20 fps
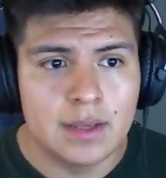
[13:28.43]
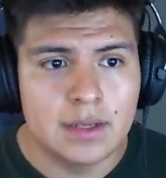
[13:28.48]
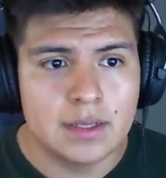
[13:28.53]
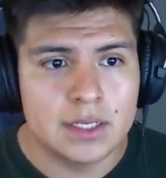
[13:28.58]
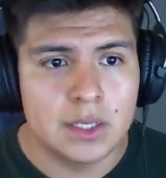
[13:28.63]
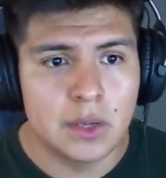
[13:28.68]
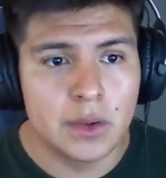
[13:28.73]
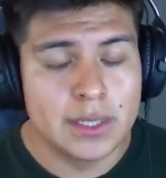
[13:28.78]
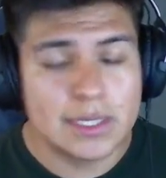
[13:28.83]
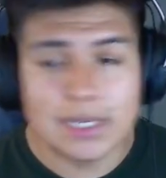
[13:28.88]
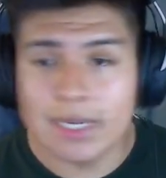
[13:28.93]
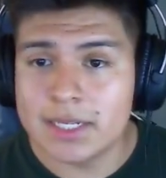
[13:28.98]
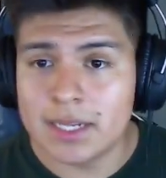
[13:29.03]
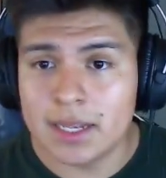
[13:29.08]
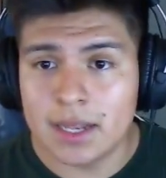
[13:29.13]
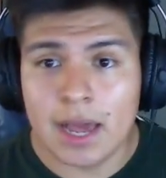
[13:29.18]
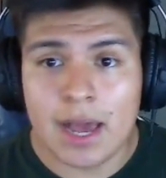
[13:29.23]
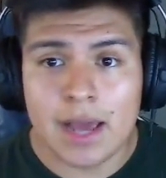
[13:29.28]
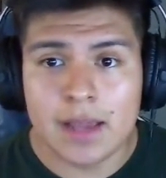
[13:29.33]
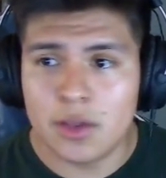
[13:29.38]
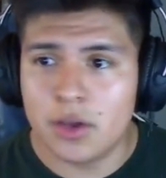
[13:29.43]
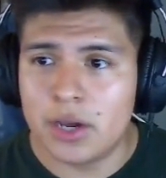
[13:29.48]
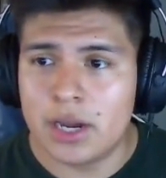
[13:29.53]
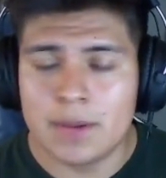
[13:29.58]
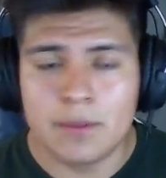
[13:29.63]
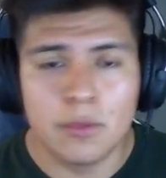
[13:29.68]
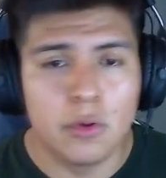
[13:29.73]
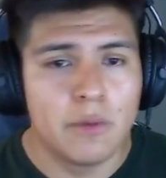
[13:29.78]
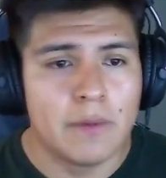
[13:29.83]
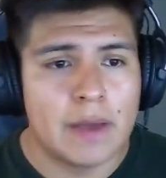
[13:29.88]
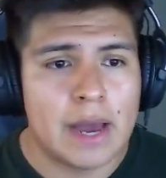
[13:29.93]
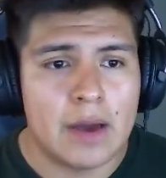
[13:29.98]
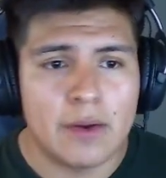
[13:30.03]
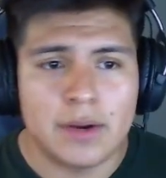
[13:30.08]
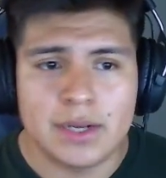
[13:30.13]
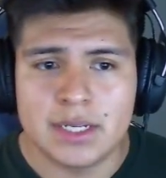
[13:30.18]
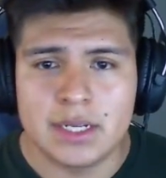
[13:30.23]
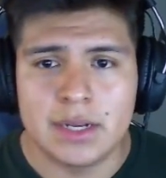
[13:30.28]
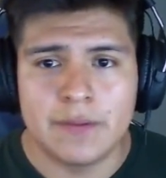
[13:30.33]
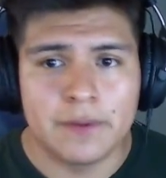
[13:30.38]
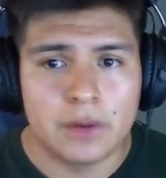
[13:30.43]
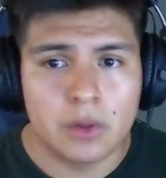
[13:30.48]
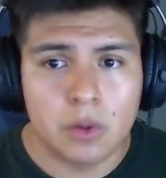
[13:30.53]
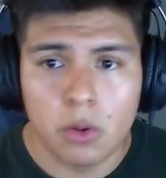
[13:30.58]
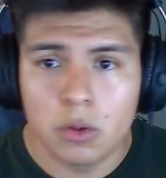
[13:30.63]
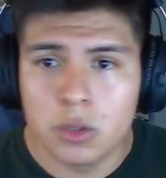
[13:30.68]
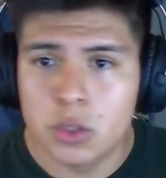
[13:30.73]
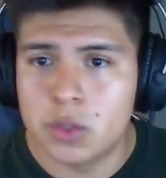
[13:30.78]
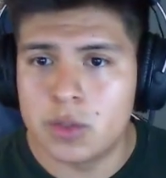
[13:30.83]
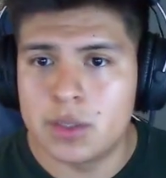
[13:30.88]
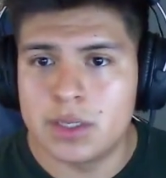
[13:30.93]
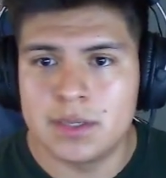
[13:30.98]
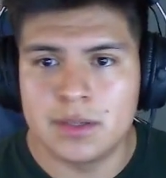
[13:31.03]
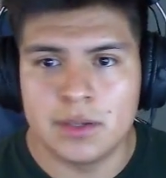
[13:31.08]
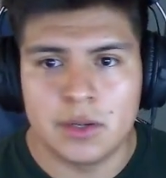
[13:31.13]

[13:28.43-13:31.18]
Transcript: So it takes a lot. You got to move out. It's a different culture.